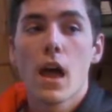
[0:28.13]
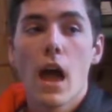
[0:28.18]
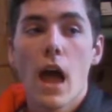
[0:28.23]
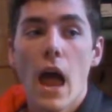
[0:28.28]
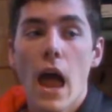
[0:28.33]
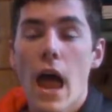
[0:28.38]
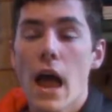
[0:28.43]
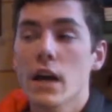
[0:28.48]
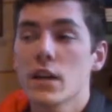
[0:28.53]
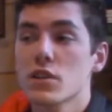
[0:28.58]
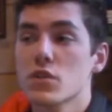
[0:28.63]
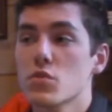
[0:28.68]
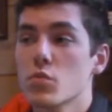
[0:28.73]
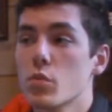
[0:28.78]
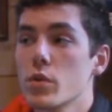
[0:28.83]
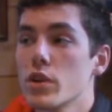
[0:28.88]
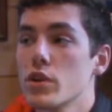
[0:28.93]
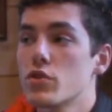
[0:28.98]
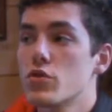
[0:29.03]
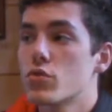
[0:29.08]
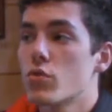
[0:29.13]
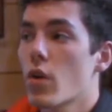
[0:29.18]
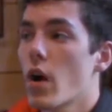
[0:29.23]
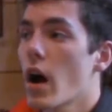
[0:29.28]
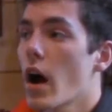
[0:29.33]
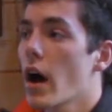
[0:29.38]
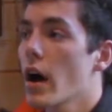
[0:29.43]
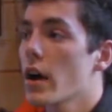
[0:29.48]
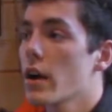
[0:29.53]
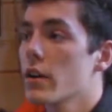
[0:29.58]
as we
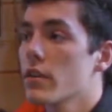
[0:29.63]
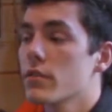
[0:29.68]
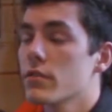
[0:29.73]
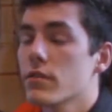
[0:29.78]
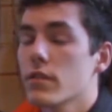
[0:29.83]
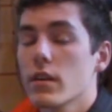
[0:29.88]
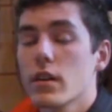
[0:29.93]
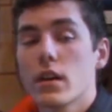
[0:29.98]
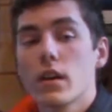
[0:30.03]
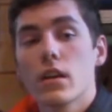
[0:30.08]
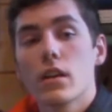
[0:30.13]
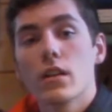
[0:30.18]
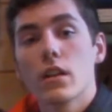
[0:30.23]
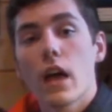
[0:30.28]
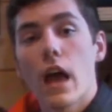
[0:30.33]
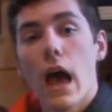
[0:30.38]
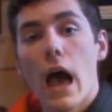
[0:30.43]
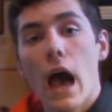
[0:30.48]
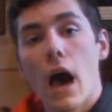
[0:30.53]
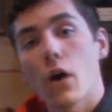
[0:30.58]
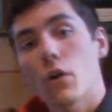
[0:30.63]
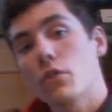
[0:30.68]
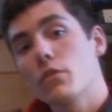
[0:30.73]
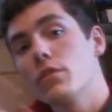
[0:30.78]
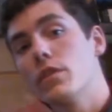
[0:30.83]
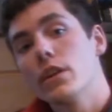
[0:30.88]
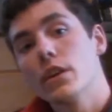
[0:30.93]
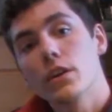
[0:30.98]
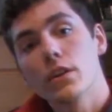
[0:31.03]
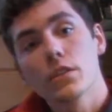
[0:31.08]
drive out of
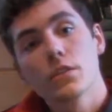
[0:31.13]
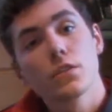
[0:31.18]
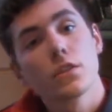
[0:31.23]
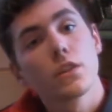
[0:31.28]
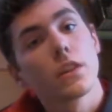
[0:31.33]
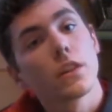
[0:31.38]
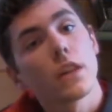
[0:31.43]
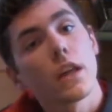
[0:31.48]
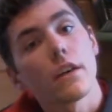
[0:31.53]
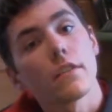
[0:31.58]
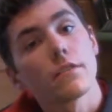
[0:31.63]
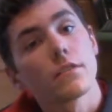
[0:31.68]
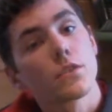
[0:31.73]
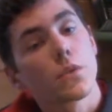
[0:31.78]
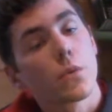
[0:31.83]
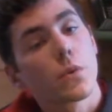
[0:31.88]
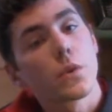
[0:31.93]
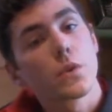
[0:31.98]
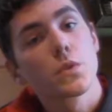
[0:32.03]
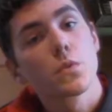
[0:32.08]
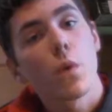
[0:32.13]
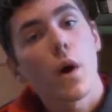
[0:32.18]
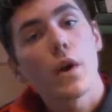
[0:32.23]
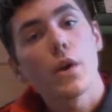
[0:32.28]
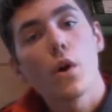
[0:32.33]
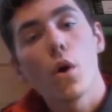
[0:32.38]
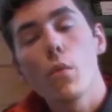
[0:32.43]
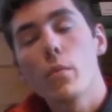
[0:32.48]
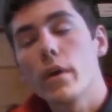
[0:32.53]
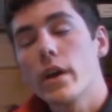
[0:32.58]
here to the left towards
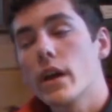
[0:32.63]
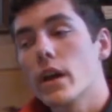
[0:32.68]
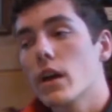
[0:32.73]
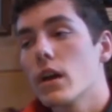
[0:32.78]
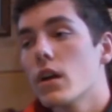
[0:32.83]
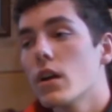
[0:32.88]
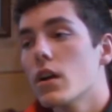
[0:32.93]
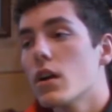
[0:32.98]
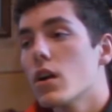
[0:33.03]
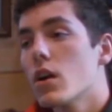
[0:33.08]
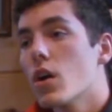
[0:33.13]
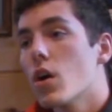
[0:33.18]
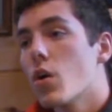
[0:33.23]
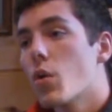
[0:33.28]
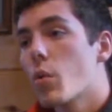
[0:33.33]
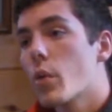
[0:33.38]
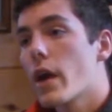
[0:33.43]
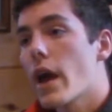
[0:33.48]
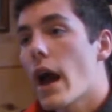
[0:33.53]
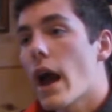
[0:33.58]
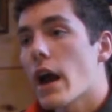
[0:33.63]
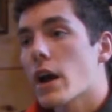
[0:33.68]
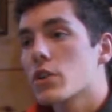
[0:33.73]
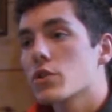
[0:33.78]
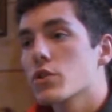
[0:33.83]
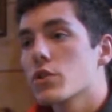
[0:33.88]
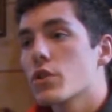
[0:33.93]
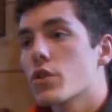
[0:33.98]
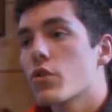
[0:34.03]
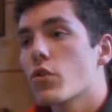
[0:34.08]
Wyoming, we
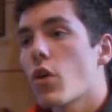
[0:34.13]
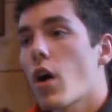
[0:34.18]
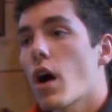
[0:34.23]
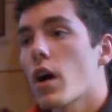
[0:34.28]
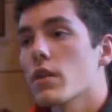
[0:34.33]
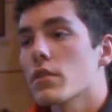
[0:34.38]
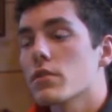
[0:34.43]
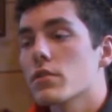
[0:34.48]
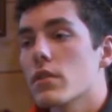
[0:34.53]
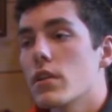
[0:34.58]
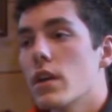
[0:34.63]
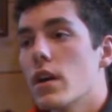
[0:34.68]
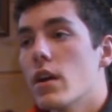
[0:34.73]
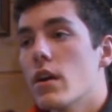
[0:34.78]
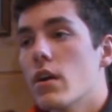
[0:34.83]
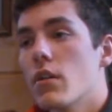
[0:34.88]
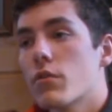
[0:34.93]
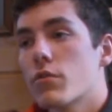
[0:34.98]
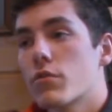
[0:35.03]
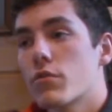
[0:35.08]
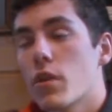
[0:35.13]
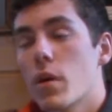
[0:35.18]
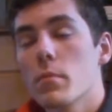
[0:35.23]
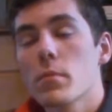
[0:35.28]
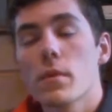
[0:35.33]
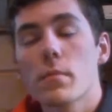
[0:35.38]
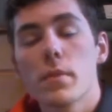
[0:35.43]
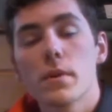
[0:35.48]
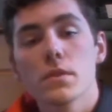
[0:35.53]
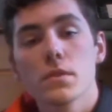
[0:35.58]
actually cross from
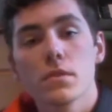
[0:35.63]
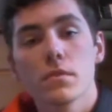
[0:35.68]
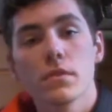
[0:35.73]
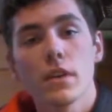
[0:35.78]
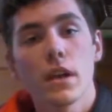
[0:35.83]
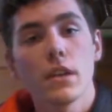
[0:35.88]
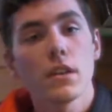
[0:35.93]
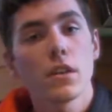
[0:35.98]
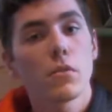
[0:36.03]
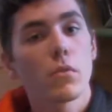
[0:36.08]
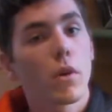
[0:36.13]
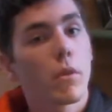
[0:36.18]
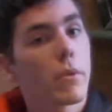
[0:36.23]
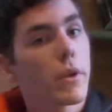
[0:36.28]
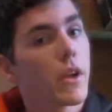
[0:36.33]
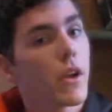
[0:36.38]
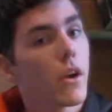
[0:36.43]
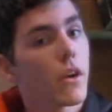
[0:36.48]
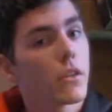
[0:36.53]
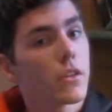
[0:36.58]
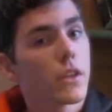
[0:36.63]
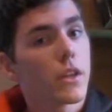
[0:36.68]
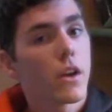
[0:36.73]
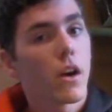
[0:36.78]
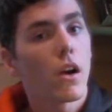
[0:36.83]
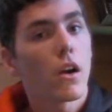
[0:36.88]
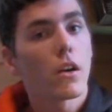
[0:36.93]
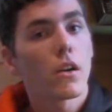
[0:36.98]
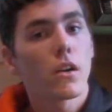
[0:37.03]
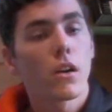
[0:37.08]
the Pennsylvanian, where we currently
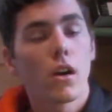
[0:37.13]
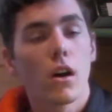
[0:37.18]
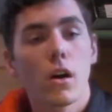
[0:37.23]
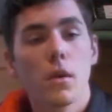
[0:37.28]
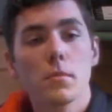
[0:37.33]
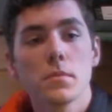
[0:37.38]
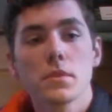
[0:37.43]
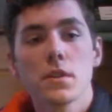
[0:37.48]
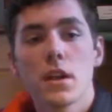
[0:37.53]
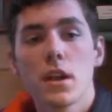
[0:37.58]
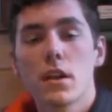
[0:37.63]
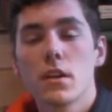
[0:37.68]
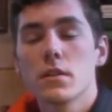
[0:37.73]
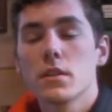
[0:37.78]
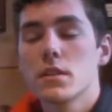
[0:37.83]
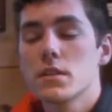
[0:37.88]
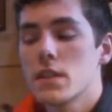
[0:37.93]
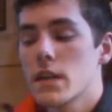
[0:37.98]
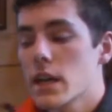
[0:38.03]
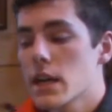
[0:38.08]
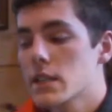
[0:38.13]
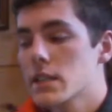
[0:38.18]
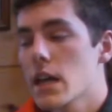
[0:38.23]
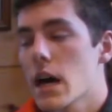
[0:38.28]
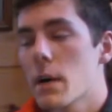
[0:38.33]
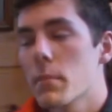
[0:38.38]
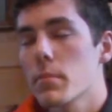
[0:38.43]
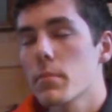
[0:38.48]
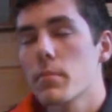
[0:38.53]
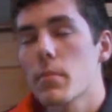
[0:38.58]
are, sitting
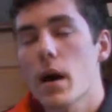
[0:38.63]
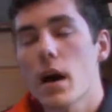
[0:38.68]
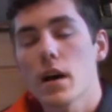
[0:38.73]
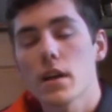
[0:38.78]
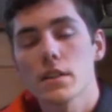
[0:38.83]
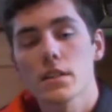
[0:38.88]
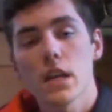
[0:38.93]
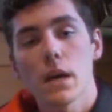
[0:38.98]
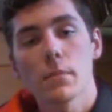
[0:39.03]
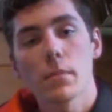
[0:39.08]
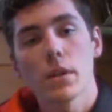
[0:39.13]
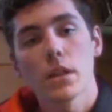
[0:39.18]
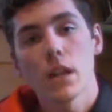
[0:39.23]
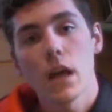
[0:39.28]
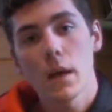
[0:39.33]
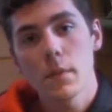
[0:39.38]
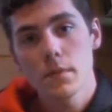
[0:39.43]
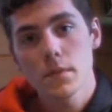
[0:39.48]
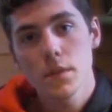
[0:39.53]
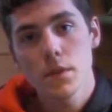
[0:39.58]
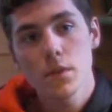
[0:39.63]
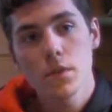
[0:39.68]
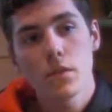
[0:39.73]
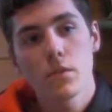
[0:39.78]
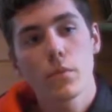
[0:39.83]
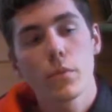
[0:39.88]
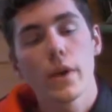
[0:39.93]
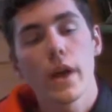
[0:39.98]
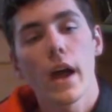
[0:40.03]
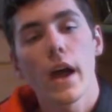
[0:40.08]
atop Pahasapa limestone.
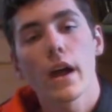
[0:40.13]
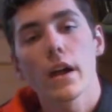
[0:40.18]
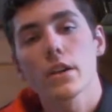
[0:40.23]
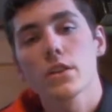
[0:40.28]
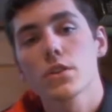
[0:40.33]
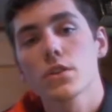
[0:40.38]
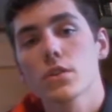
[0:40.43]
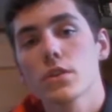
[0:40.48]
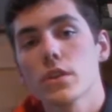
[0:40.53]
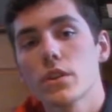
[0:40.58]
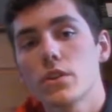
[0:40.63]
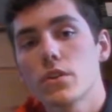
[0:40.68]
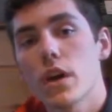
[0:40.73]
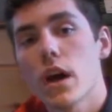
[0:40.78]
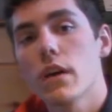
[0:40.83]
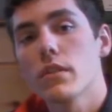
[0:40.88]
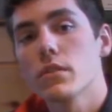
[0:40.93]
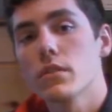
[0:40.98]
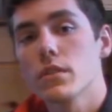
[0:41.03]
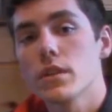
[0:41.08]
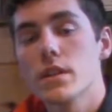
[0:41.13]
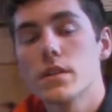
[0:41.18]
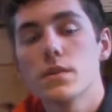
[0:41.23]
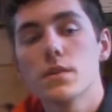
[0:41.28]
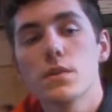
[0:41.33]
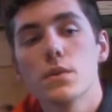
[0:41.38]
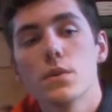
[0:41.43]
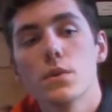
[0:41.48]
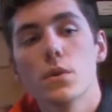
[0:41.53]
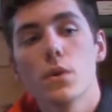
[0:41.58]
We actually travel
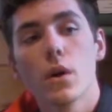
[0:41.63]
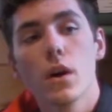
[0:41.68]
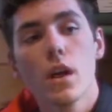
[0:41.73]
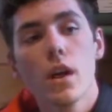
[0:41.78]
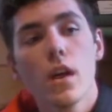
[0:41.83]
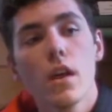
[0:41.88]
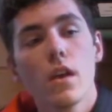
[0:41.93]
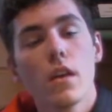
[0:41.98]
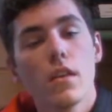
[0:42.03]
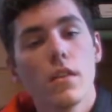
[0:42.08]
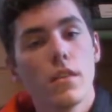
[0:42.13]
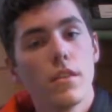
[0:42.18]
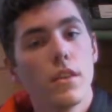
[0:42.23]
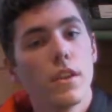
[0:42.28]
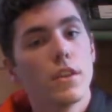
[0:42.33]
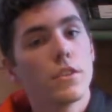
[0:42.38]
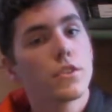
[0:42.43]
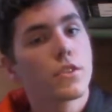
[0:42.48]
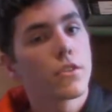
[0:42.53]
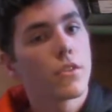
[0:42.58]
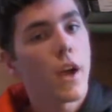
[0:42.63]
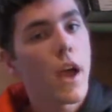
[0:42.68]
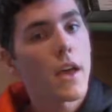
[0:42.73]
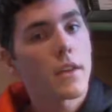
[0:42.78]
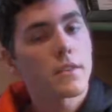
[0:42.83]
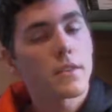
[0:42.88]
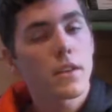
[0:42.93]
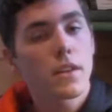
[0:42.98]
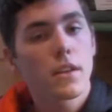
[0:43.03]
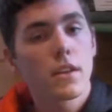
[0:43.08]
into the
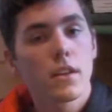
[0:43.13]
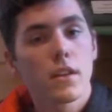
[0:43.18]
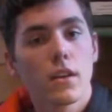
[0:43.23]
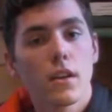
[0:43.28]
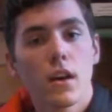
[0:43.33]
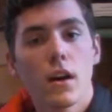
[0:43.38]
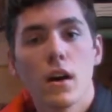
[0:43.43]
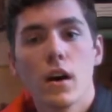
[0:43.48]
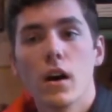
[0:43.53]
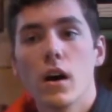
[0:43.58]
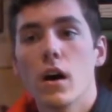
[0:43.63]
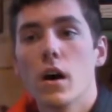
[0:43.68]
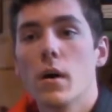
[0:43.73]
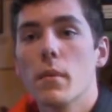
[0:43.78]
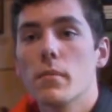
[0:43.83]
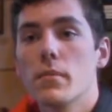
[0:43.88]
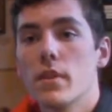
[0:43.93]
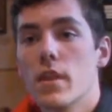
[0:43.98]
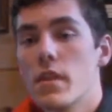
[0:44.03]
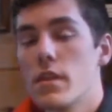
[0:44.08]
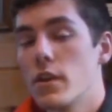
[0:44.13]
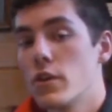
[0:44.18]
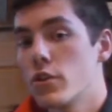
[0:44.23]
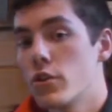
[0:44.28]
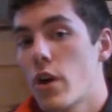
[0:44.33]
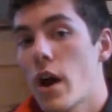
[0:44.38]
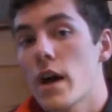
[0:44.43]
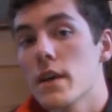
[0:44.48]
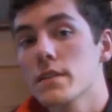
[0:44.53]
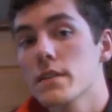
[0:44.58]
Jurassic, then the
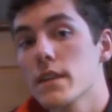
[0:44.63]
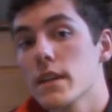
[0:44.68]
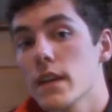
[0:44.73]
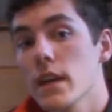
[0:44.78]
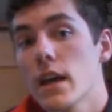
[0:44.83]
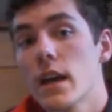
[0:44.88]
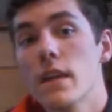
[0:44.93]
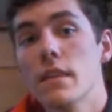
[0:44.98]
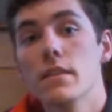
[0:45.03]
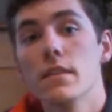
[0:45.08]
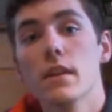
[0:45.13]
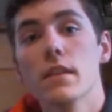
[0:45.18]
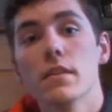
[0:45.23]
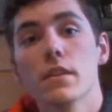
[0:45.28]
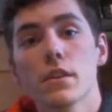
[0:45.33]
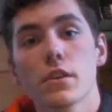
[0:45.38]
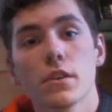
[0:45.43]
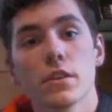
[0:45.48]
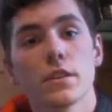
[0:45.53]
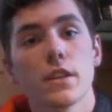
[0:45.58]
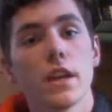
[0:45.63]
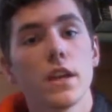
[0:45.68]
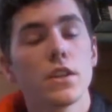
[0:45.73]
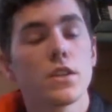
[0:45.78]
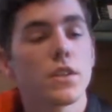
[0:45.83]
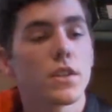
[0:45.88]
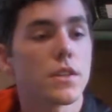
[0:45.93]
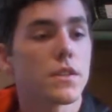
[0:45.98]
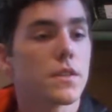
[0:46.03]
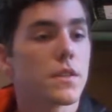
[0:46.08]
Jurassic, and then the
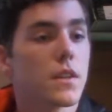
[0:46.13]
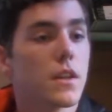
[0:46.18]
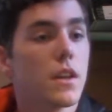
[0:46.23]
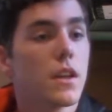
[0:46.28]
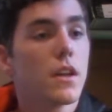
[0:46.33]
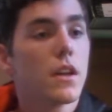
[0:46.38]
Cretaceous.